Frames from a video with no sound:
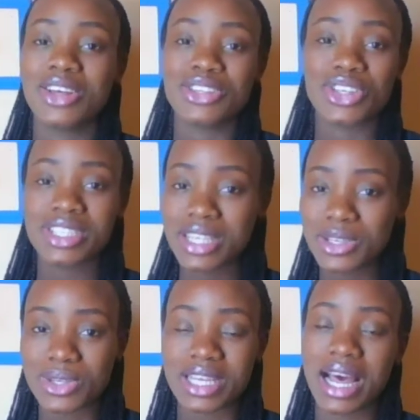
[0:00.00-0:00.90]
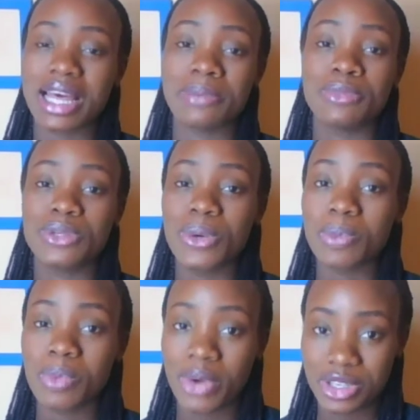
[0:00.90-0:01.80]
Just take your time, no
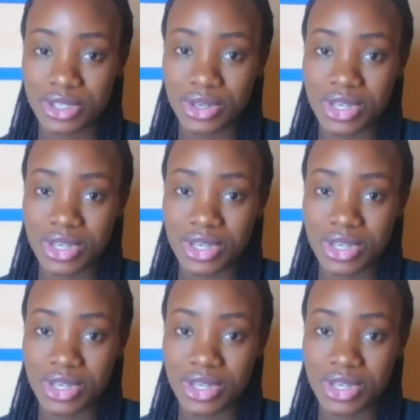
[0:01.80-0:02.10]
pressure.